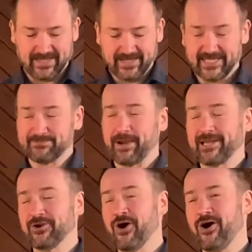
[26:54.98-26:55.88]
It is by
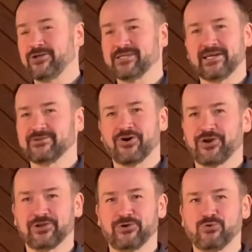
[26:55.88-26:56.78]
God and
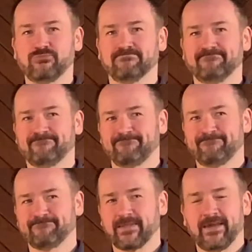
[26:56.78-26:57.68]
God alone
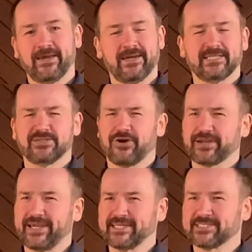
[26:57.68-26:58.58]
it's
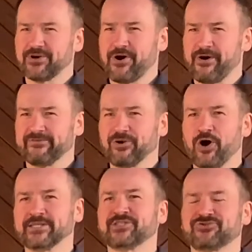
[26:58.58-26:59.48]
not a case of
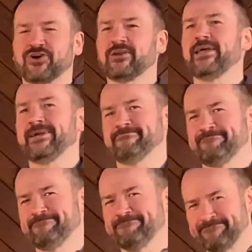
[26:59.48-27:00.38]
God is struggling
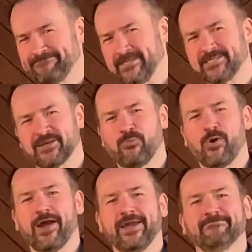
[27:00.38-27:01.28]
in some
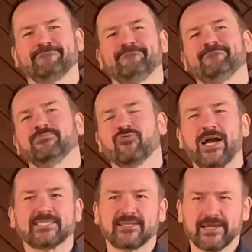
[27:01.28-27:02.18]
way,
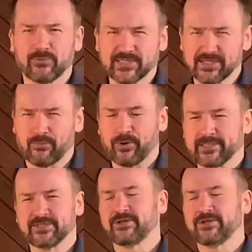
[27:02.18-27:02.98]
wrestling with someone. It's